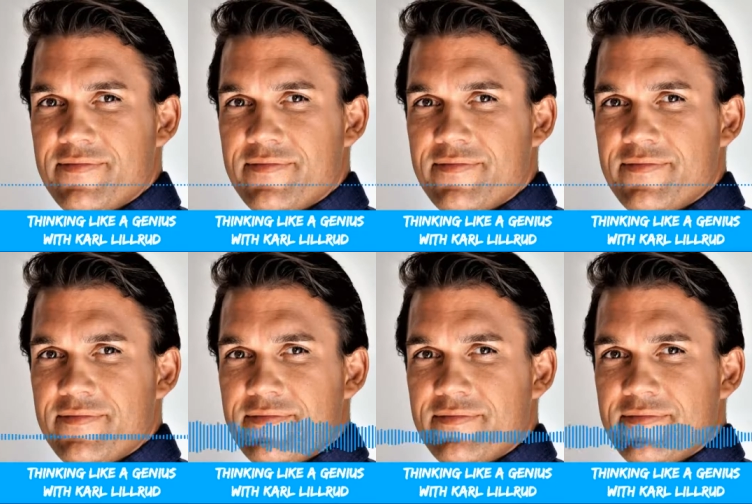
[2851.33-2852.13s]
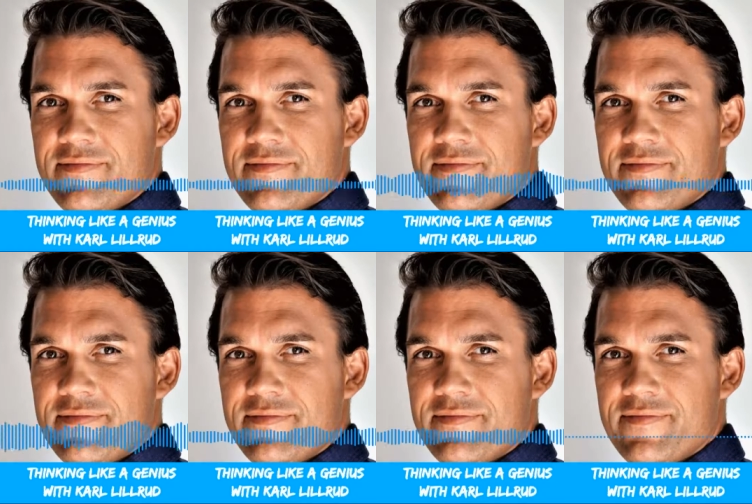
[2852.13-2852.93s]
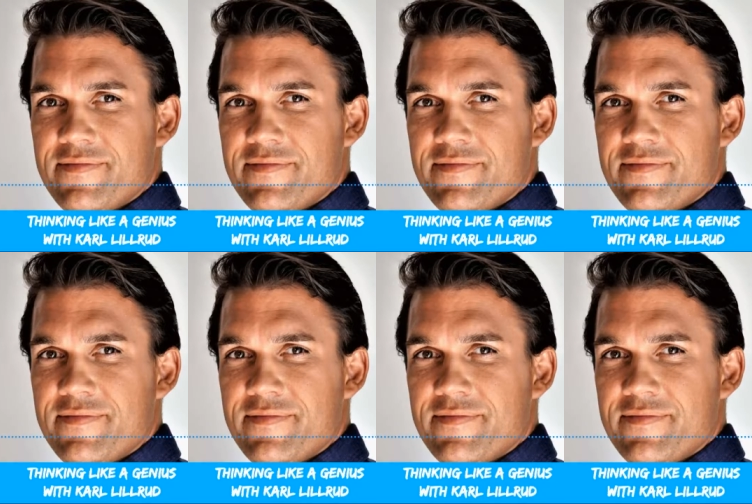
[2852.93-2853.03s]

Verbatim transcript: this is something